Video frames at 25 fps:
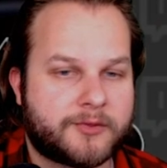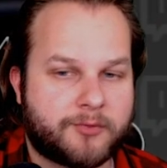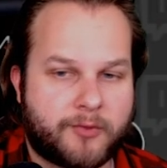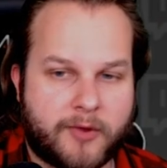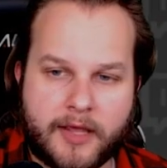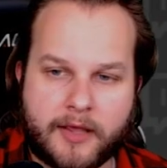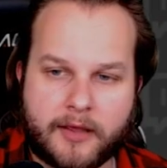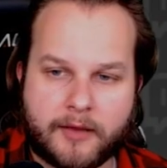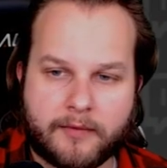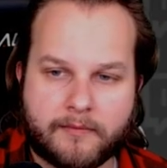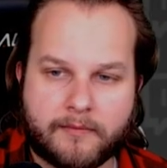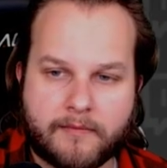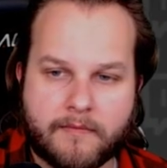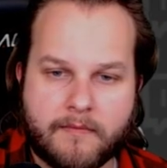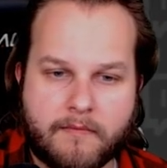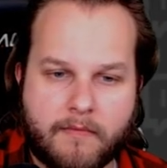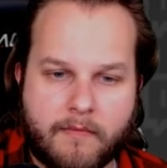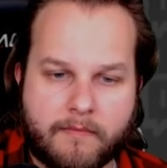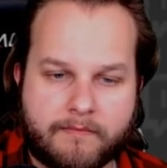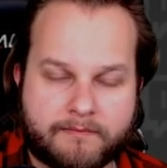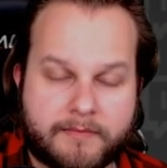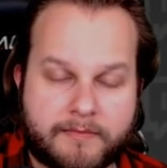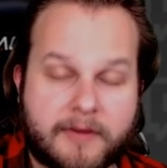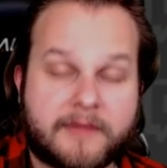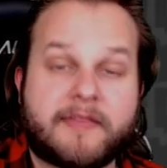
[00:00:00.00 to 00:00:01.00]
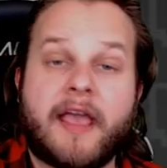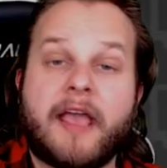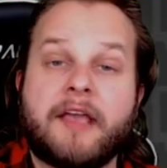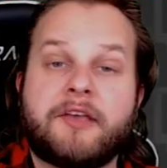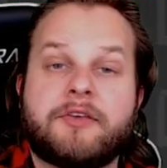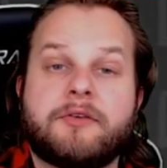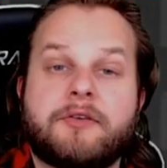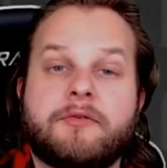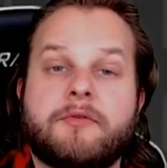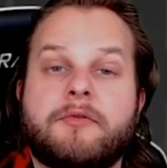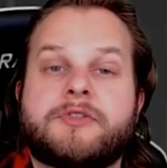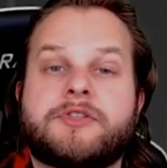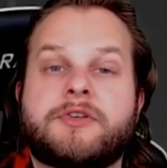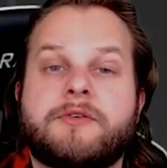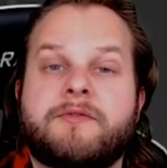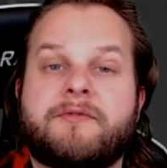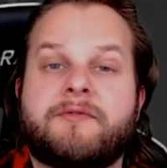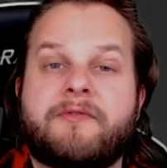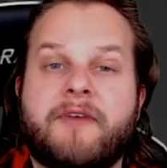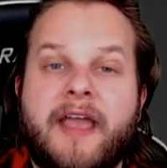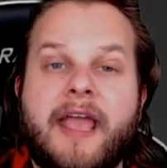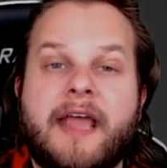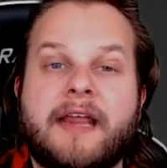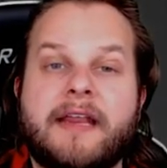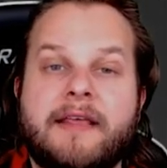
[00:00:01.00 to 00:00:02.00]
week. But thank you to
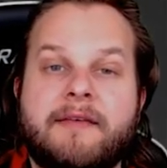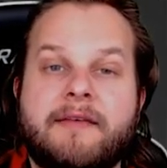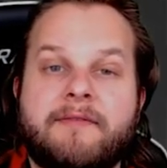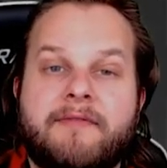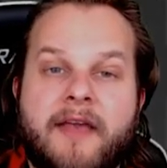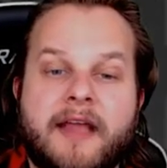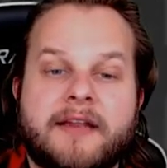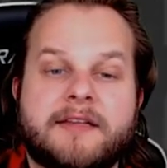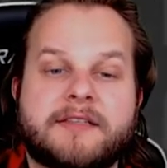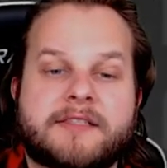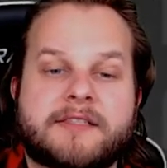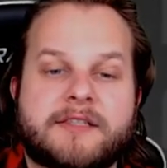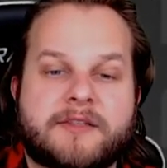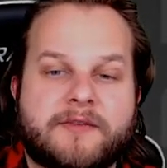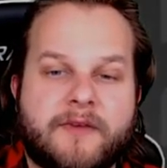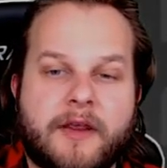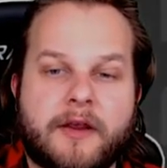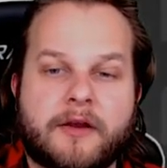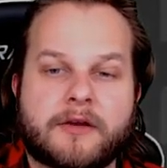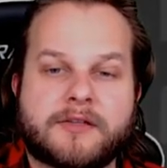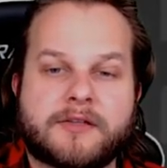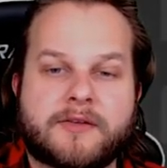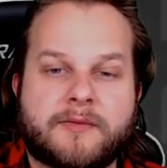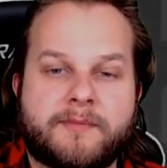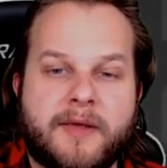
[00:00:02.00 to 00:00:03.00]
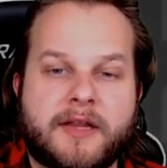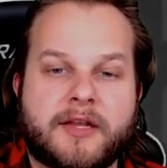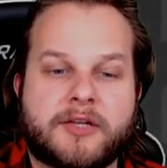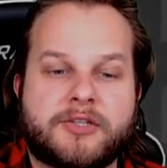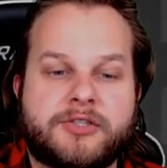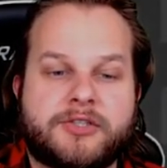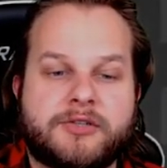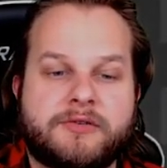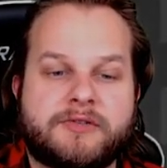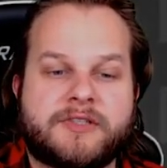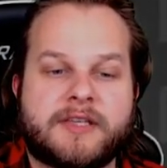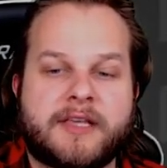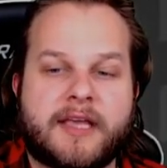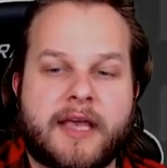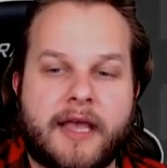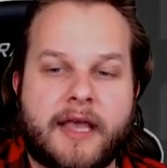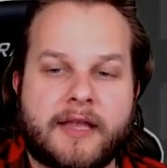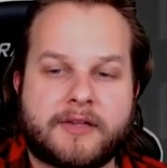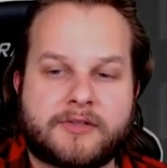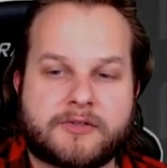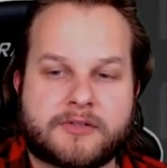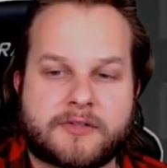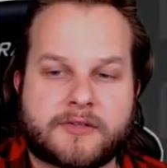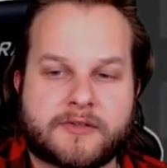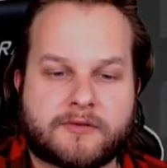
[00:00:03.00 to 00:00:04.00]
Vanny, Vanny Spheres, for being a Juicy
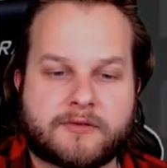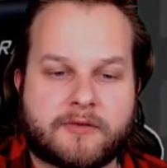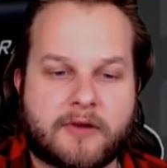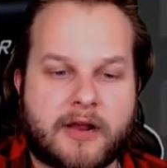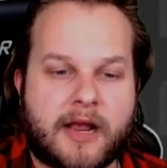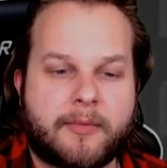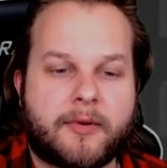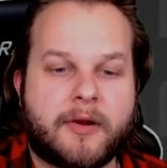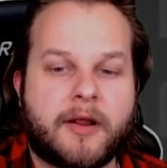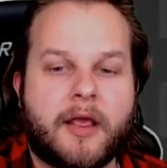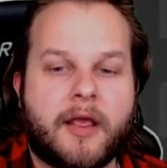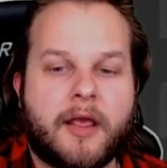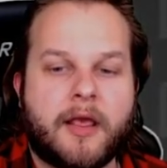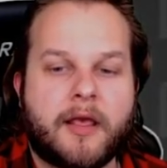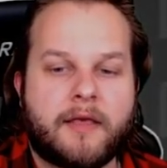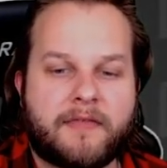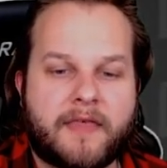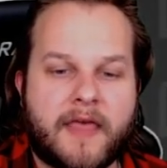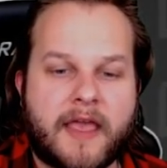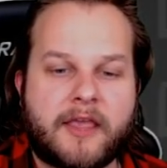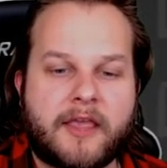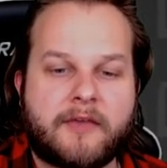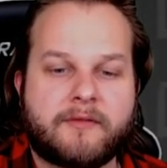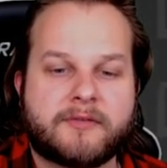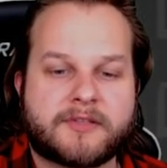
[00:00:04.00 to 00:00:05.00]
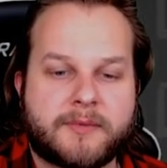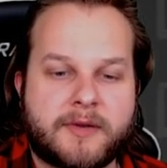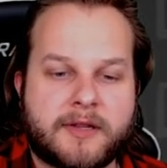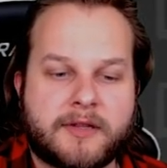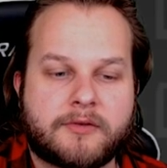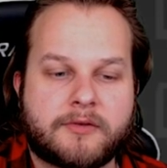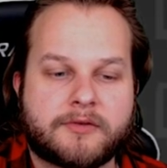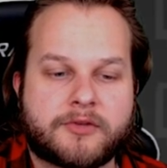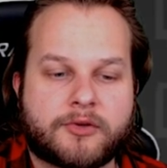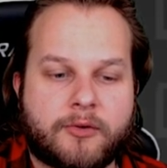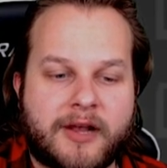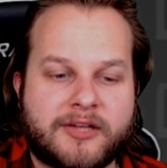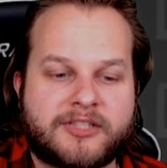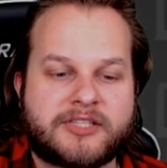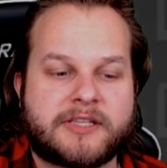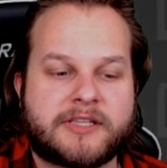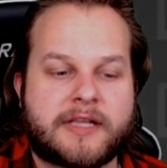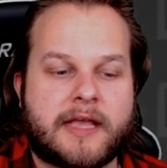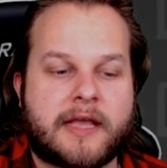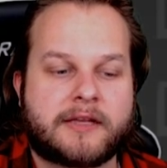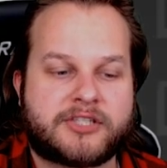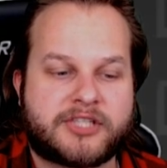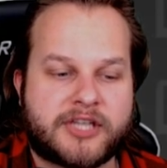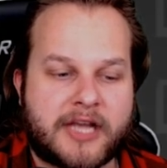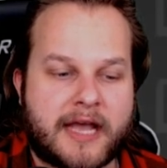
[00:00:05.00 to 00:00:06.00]
Gangster subscriber. Thank you for submitting those questions
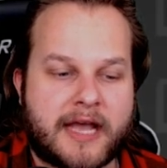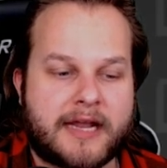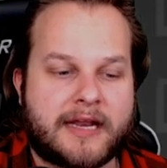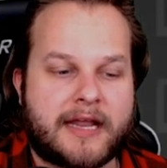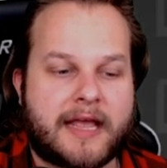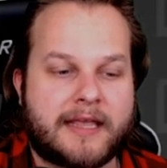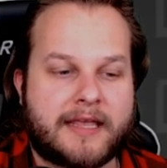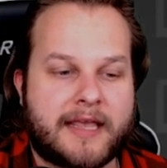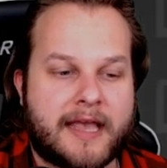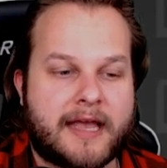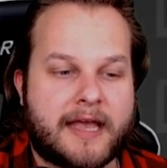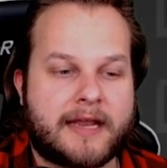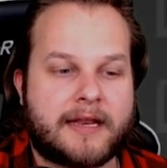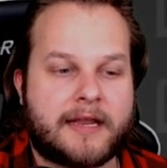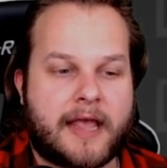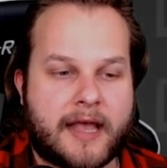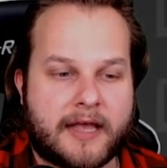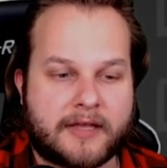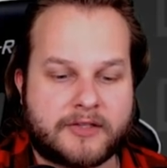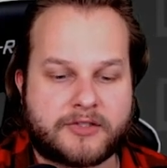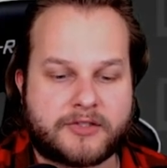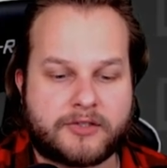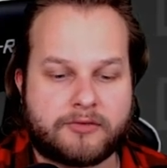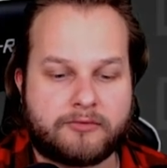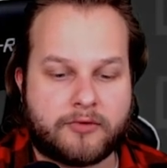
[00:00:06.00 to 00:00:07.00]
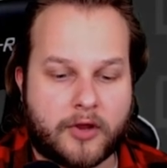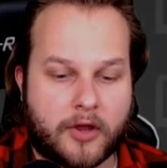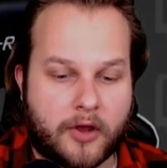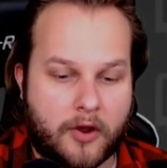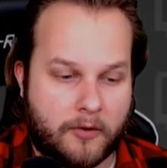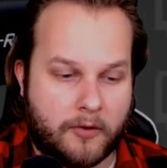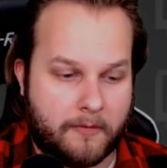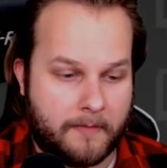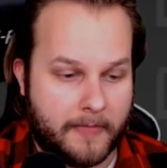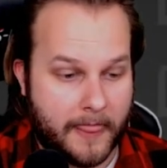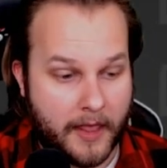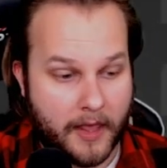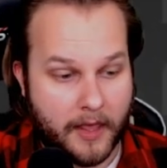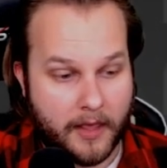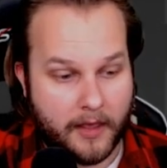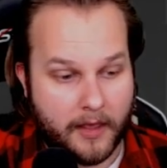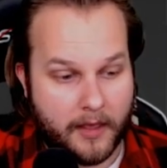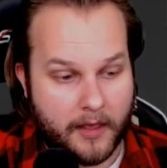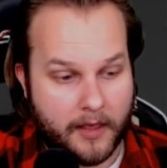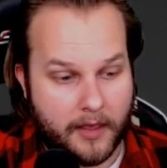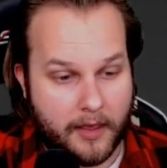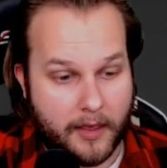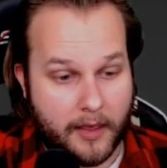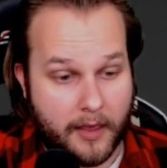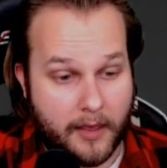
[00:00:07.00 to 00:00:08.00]
at chat again, as you know.
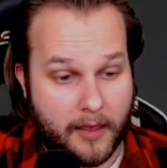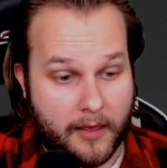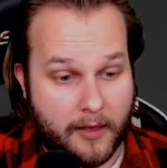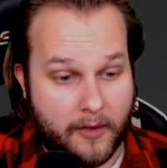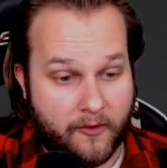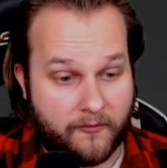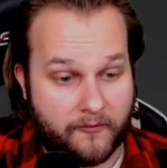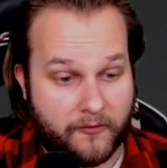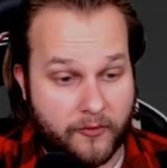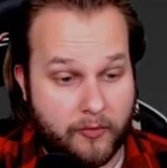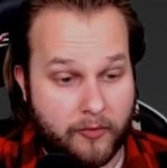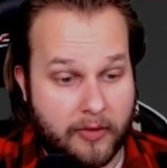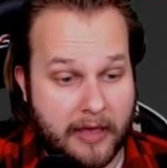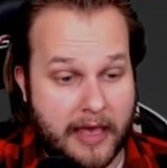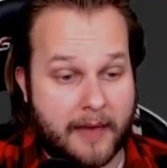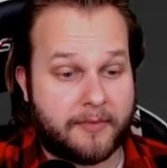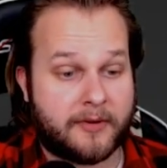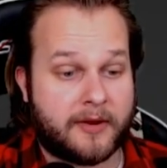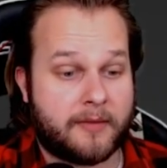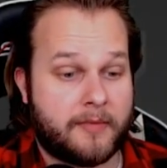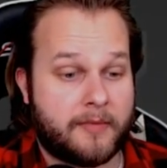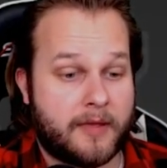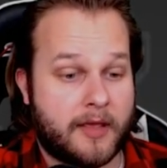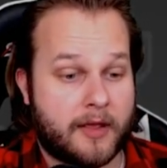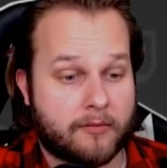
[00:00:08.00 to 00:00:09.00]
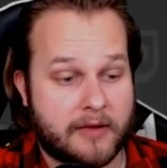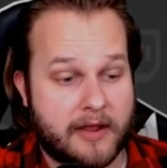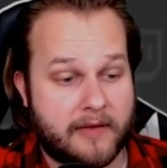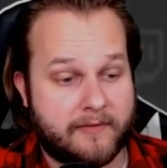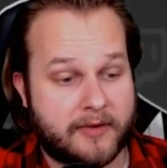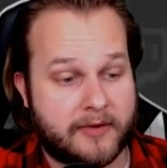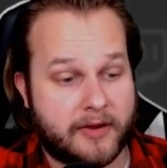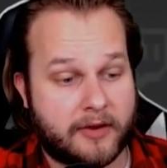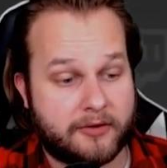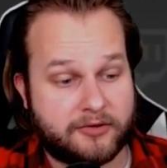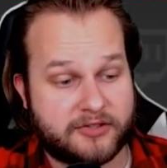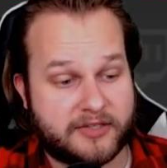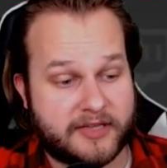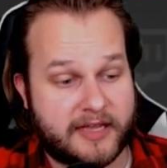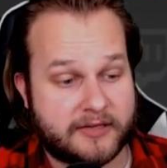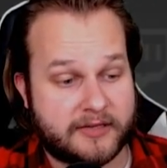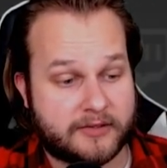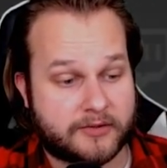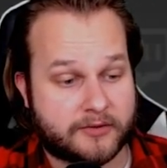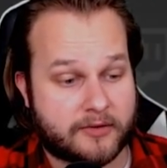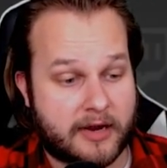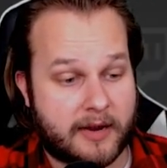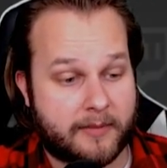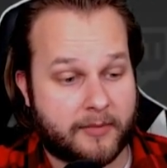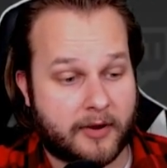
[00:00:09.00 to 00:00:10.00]
If you happen to be a Revenue Juicing
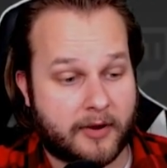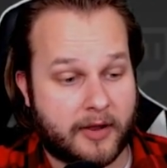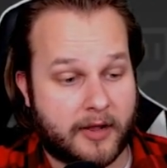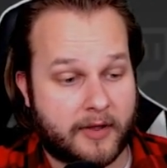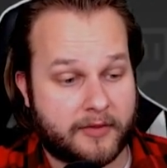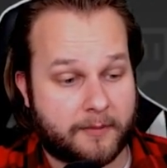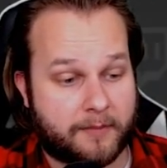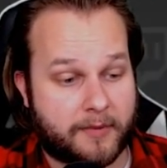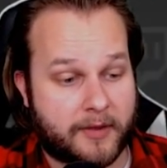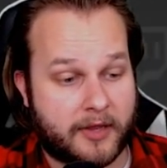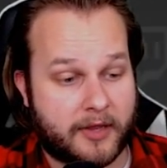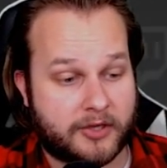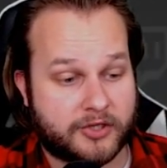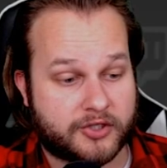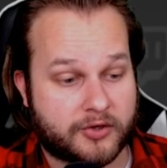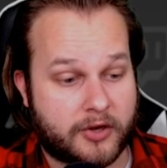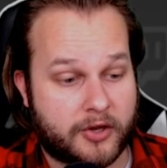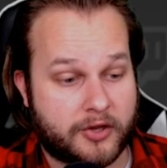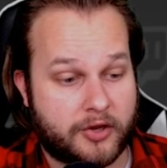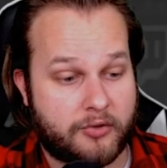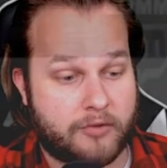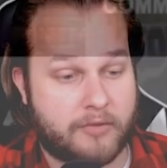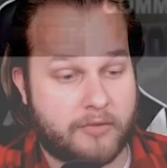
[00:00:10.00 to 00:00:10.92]
subscriber on the Patreon, you